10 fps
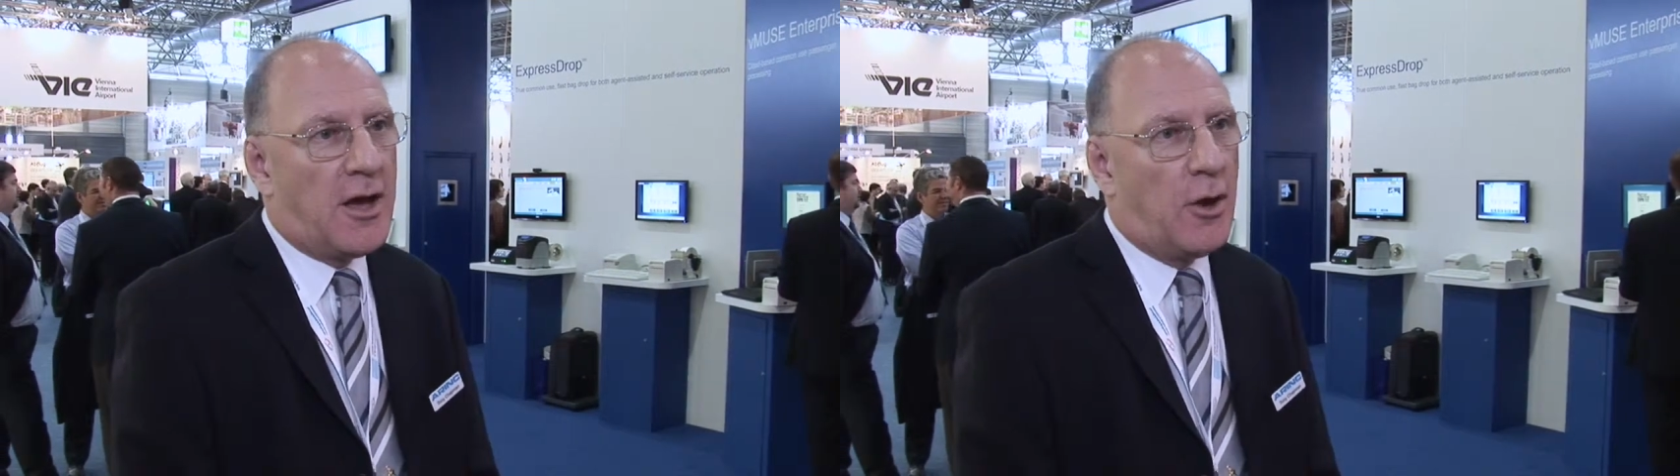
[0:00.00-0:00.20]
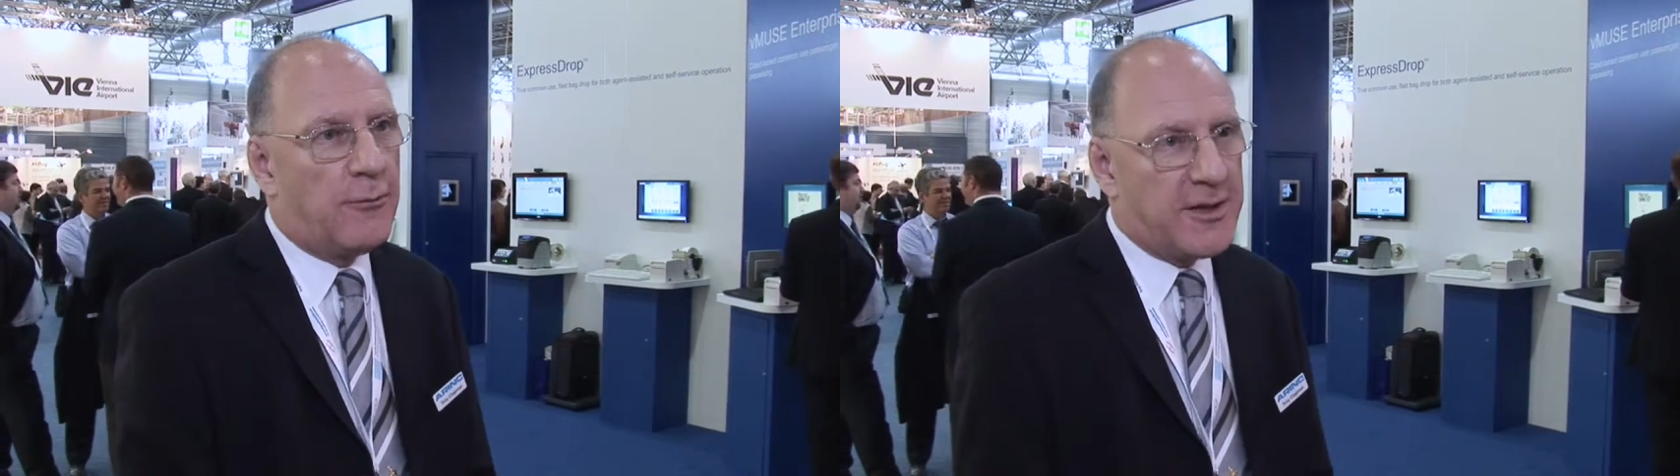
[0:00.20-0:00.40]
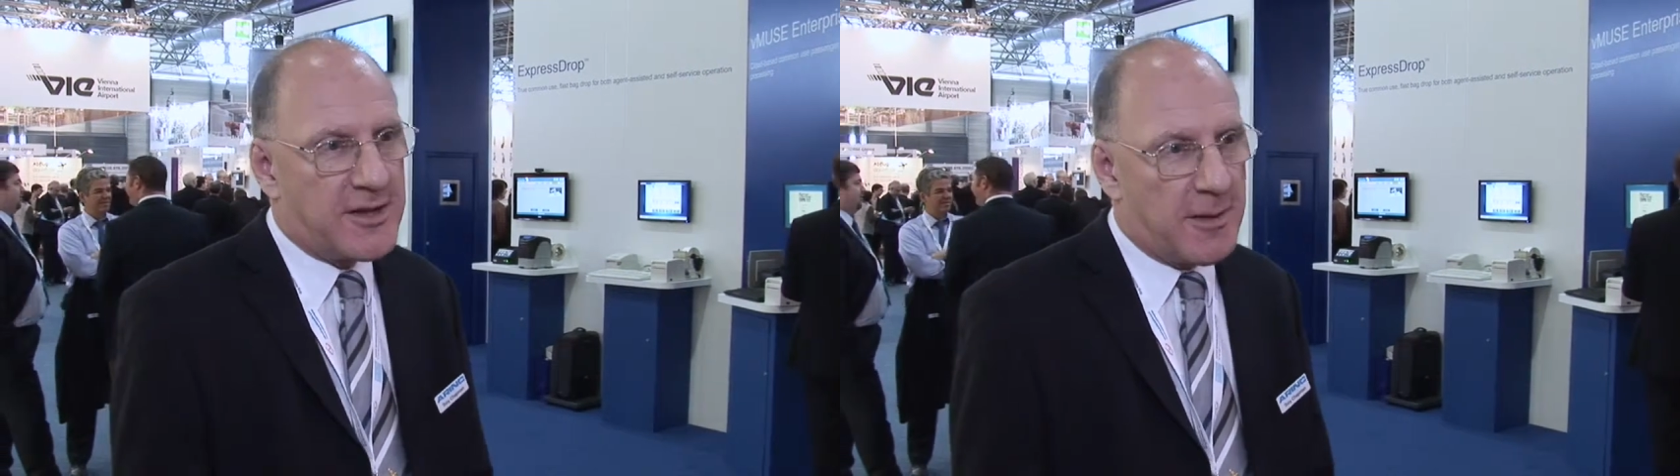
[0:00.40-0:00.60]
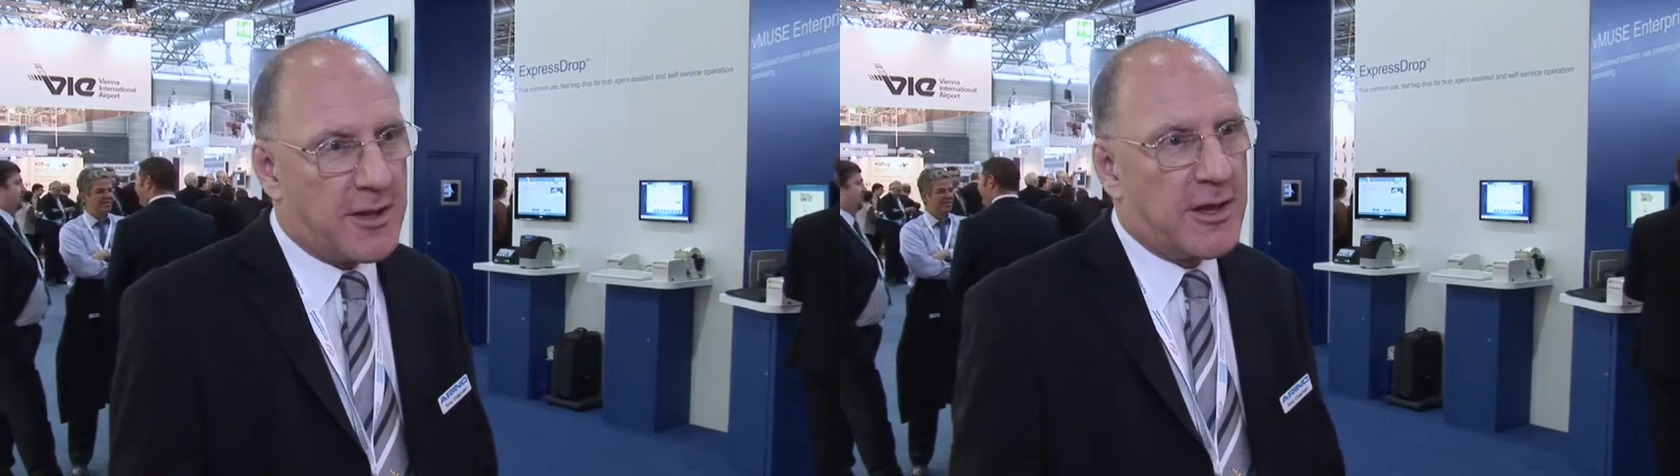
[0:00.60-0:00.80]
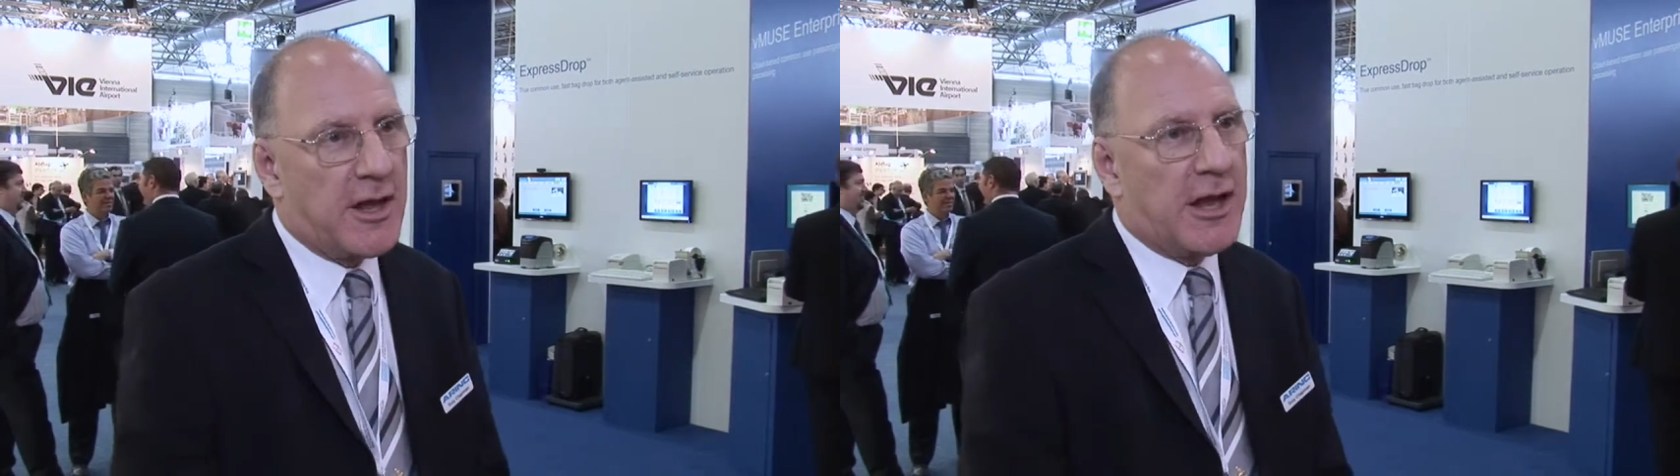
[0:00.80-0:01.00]
hopefully
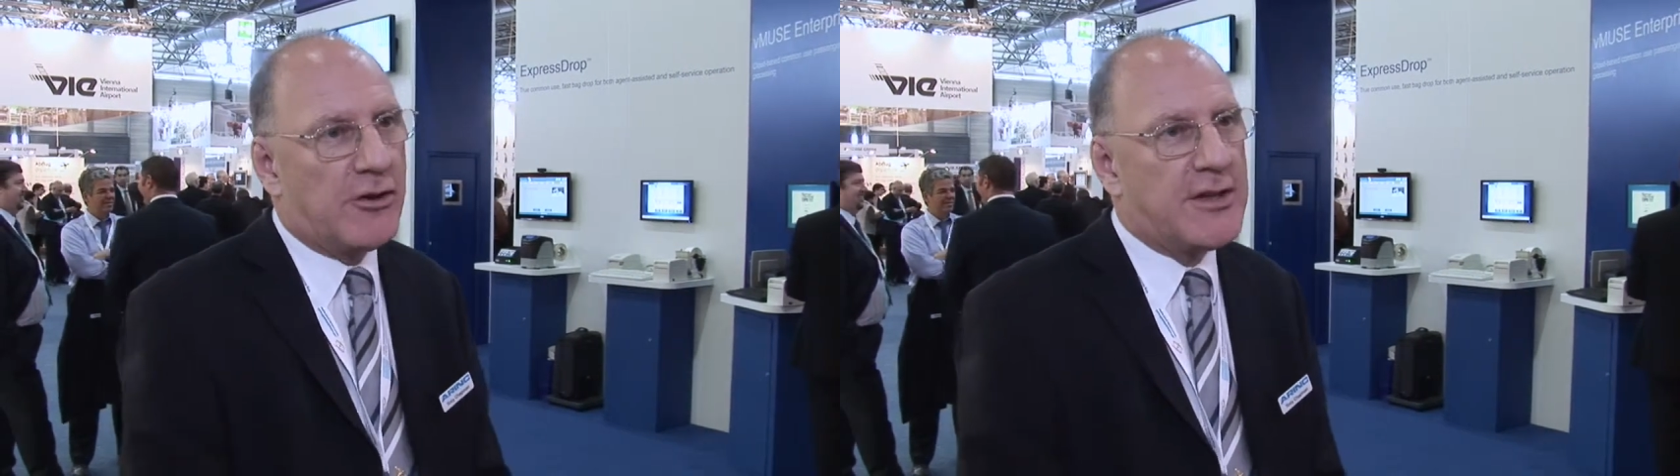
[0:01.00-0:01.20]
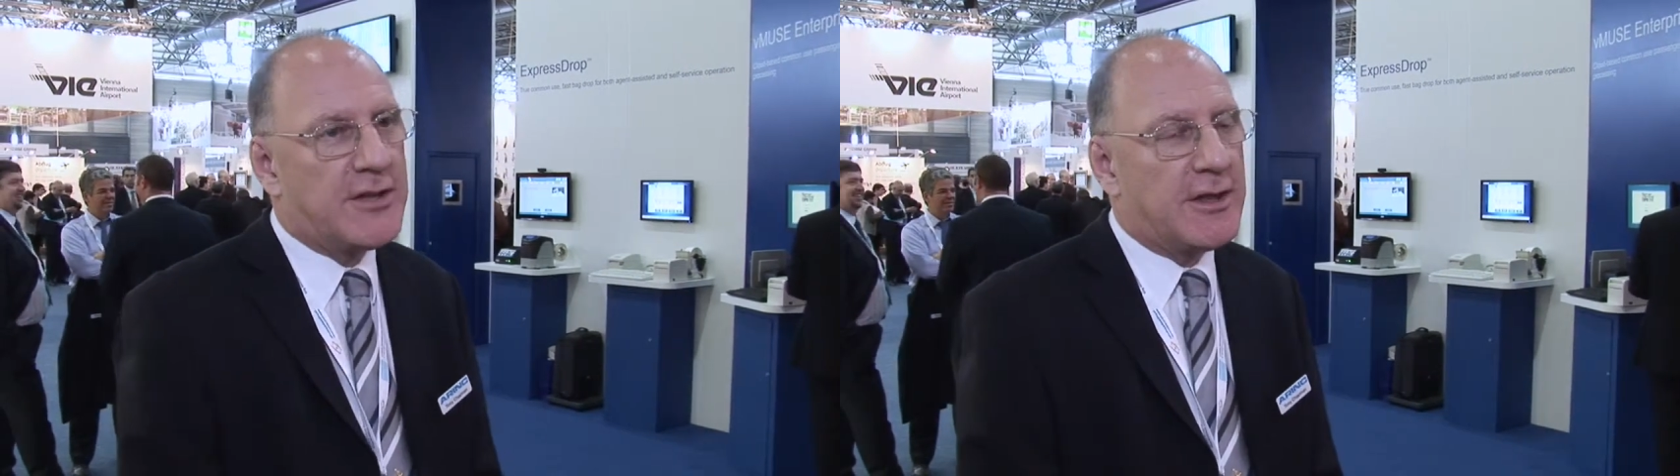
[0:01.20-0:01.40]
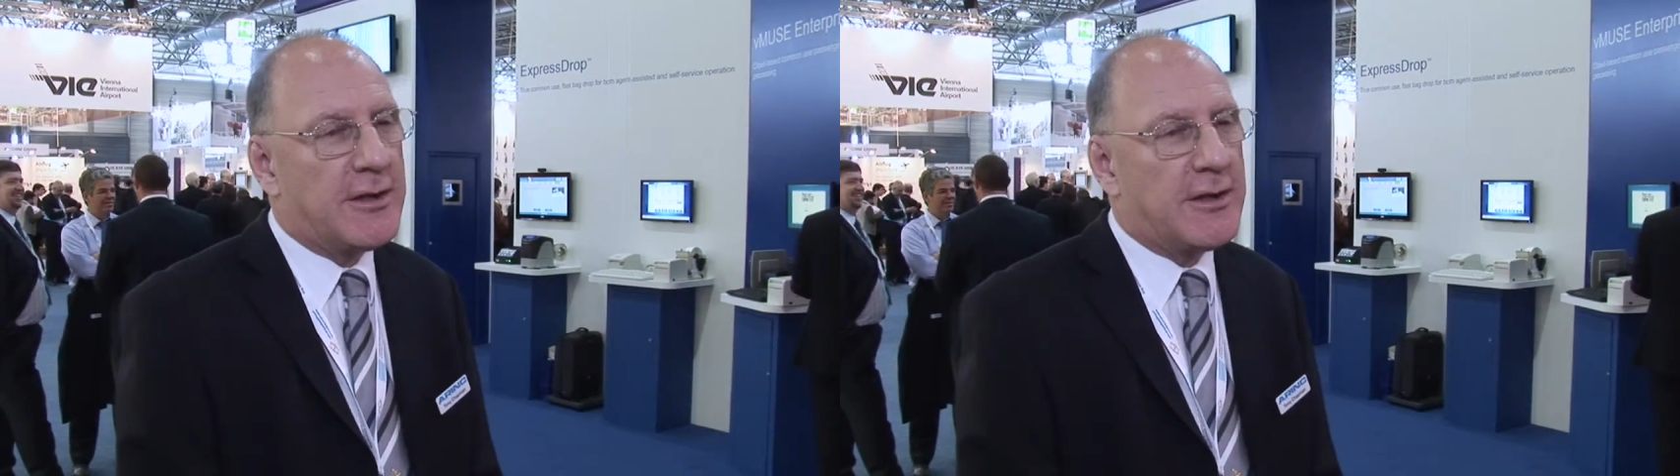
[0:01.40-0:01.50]
increasing